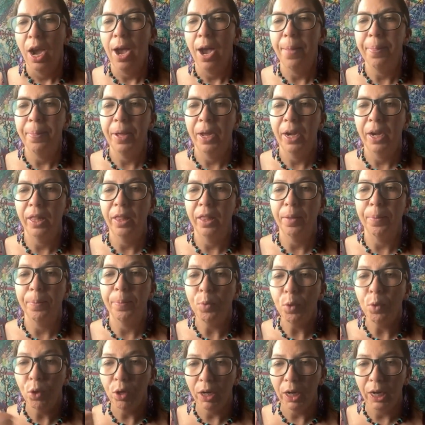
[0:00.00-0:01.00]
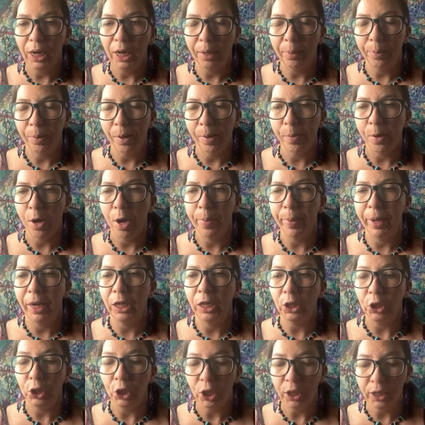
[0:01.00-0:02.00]
And then in the morning, my mom
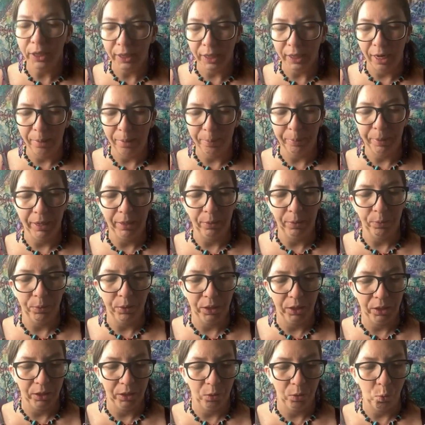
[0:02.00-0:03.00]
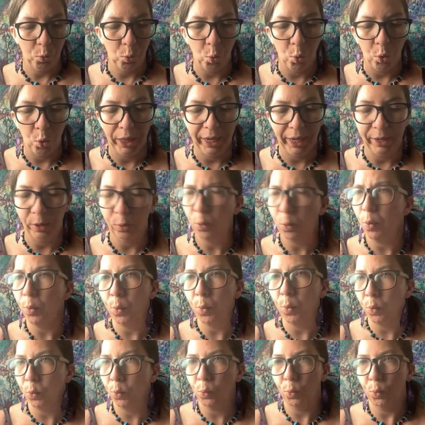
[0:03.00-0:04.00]
had looked up and was like, well,
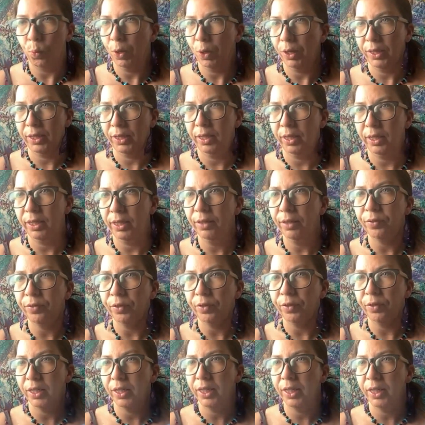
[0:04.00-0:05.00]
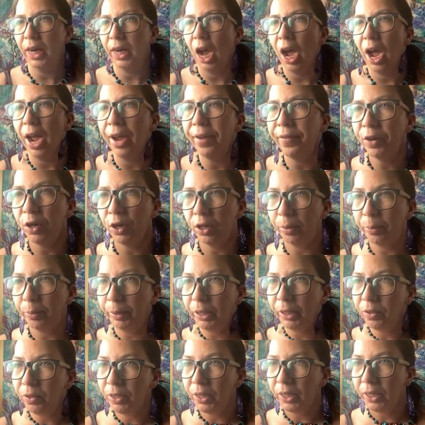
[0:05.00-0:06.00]
what's the difference? Like, I've already
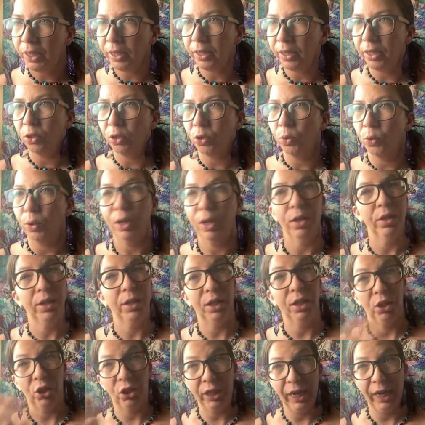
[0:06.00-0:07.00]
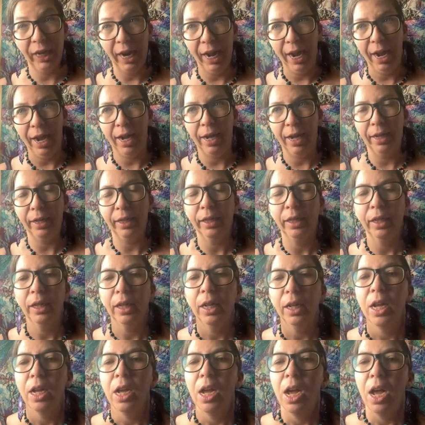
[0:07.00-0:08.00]
been using essential oils, because she
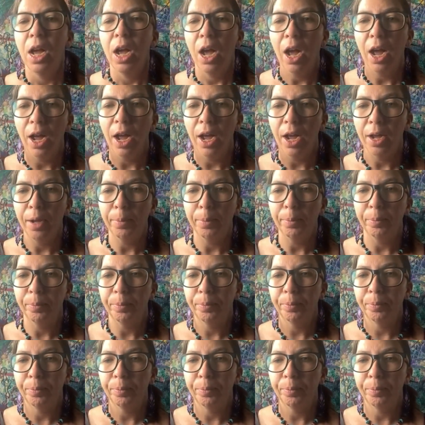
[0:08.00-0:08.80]
had.